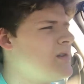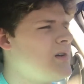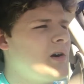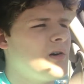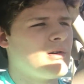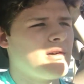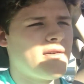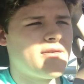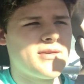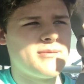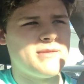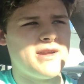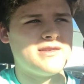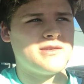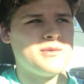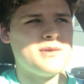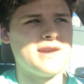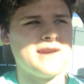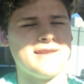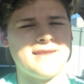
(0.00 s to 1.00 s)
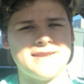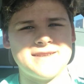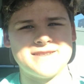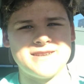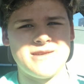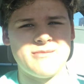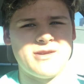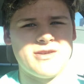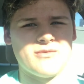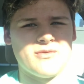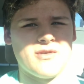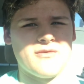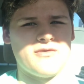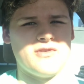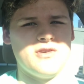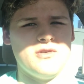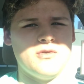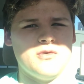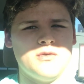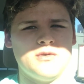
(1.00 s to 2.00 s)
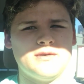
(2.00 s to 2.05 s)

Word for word: or else I'm not doing a legitimate review.